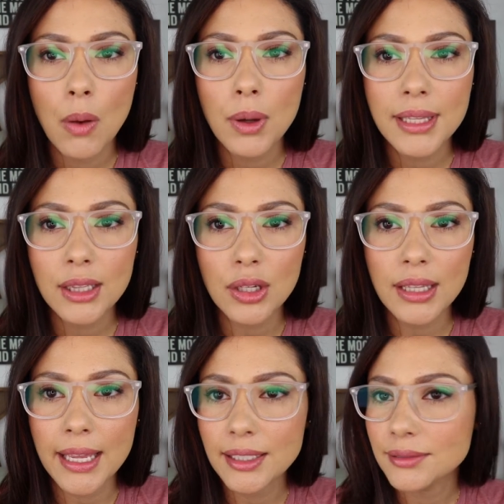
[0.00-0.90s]
what they look
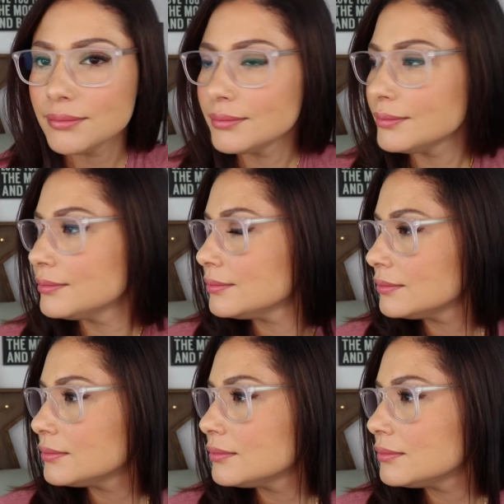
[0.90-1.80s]
like.
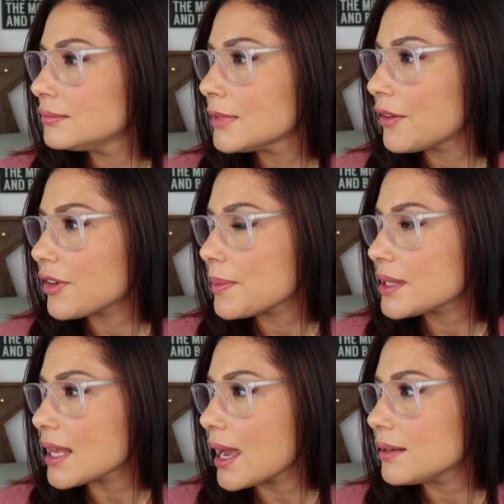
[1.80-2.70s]
From the
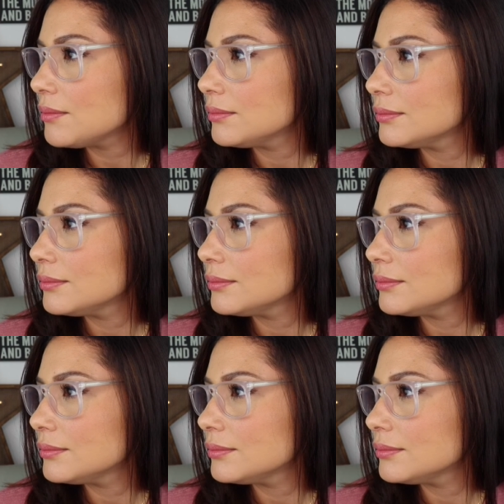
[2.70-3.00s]
side,